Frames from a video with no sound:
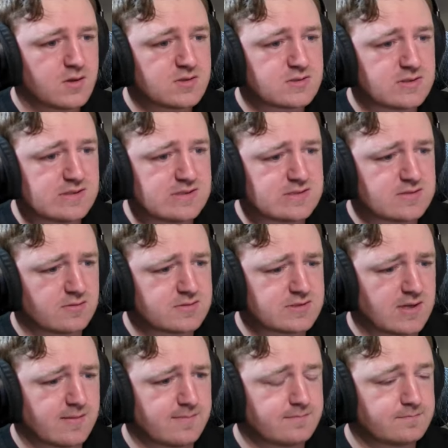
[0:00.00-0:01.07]
Jeez, no
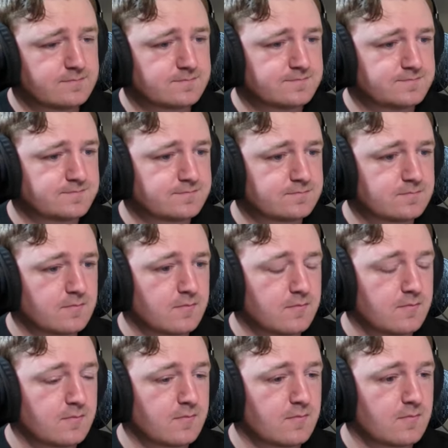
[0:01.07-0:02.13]
stop. He's tackled